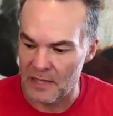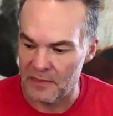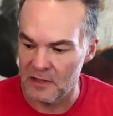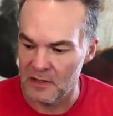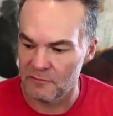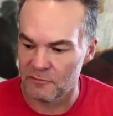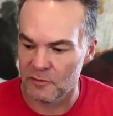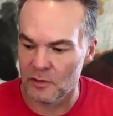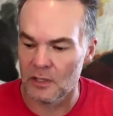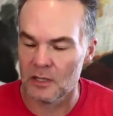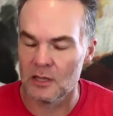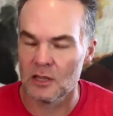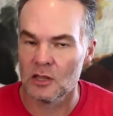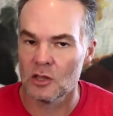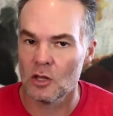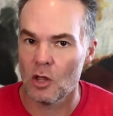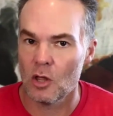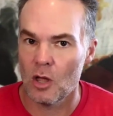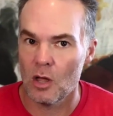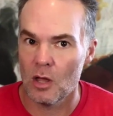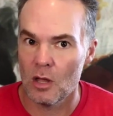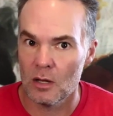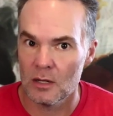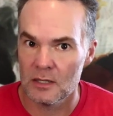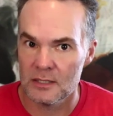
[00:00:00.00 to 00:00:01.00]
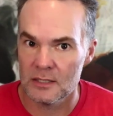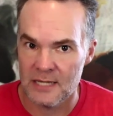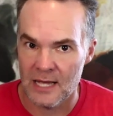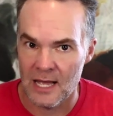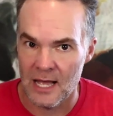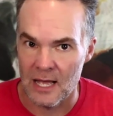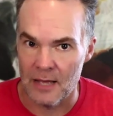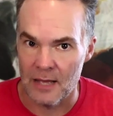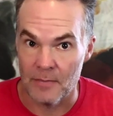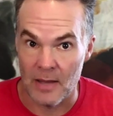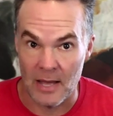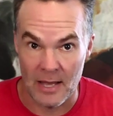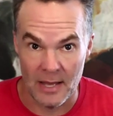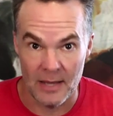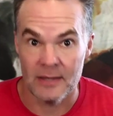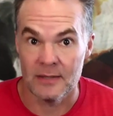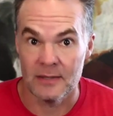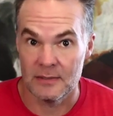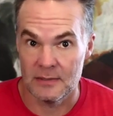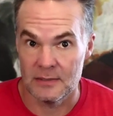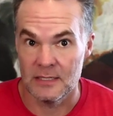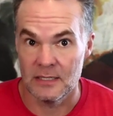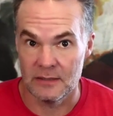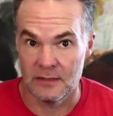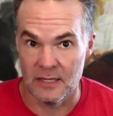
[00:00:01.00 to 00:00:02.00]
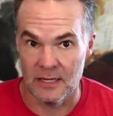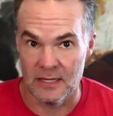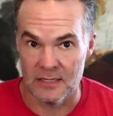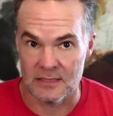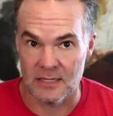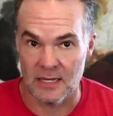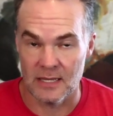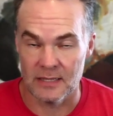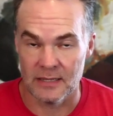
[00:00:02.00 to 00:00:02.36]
I think for a long time, I did this.